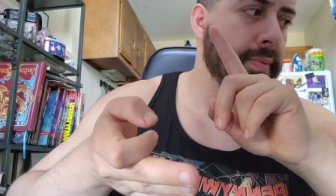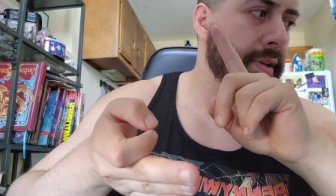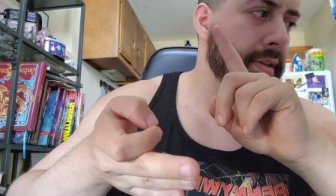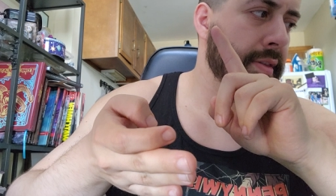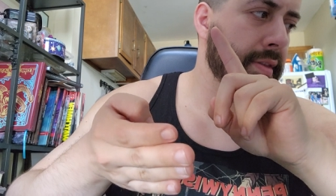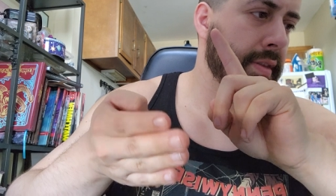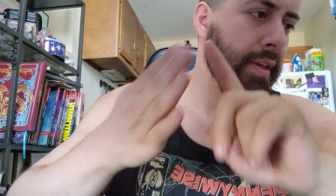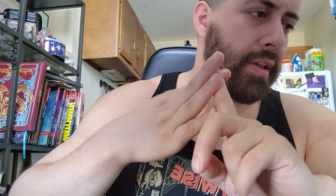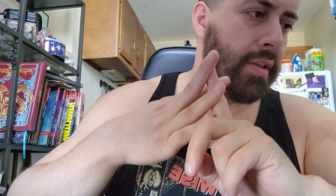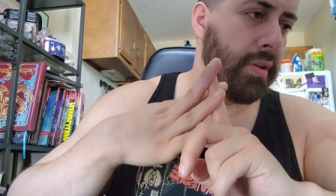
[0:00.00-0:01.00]
Smith,
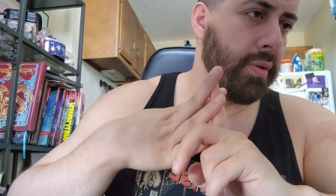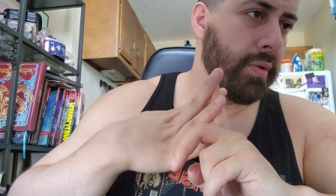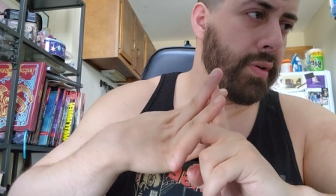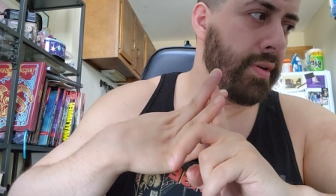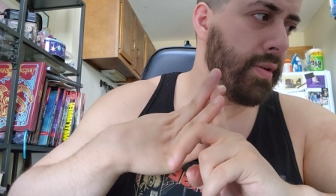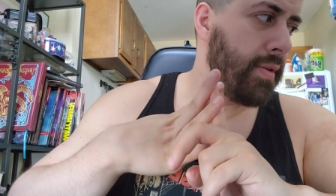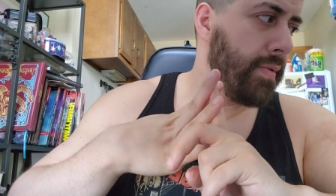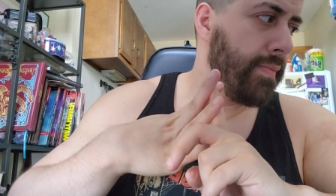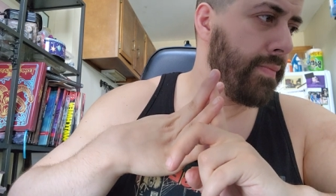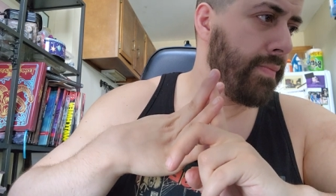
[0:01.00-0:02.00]
Luke,
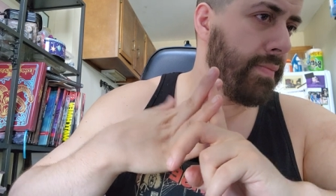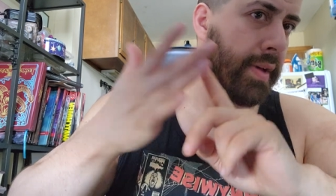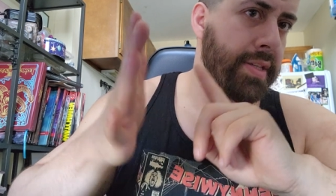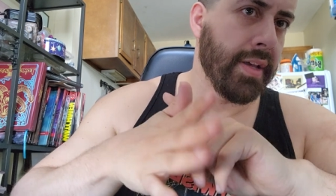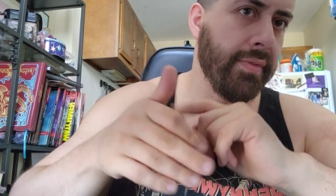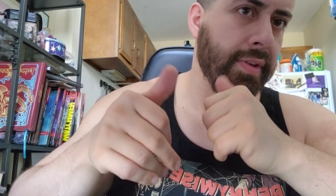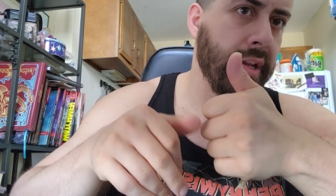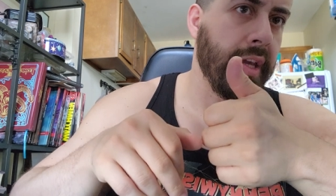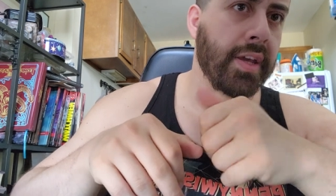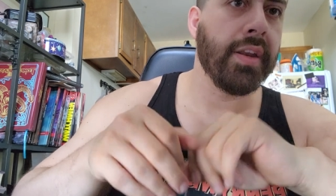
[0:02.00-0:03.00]
myself,
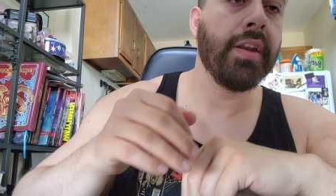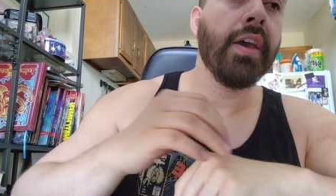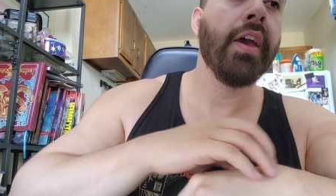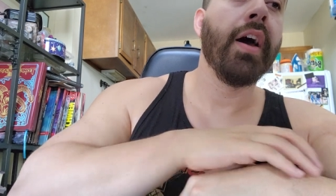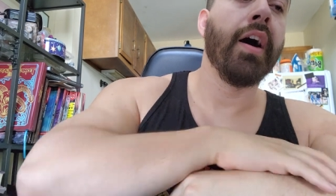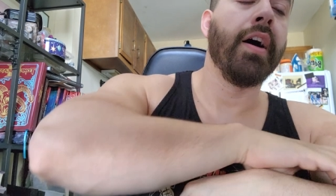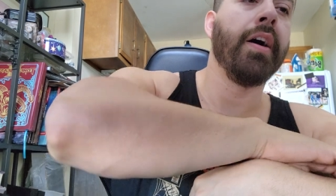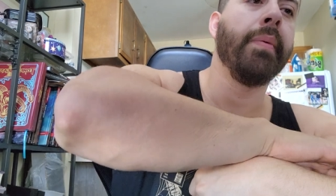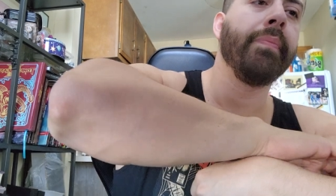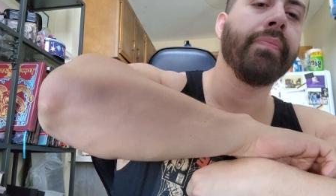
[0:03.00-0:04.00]
and Ian.
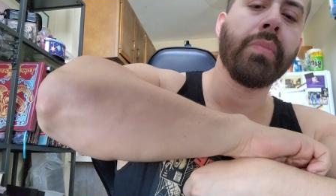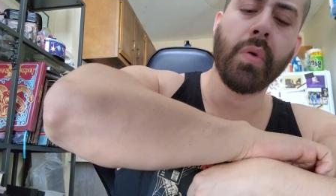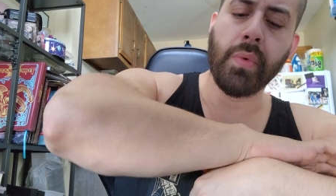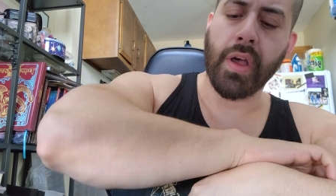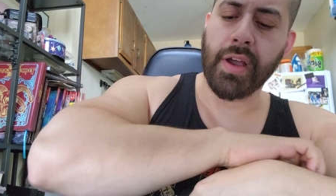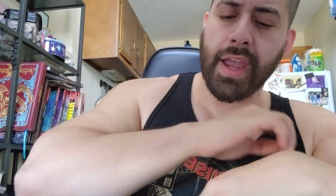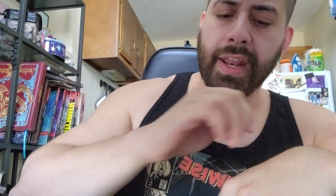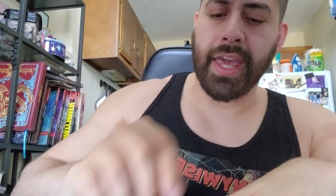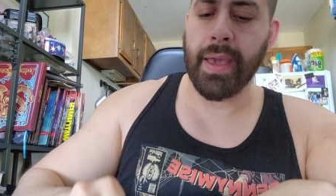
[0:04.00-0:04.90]
Um, we all kind of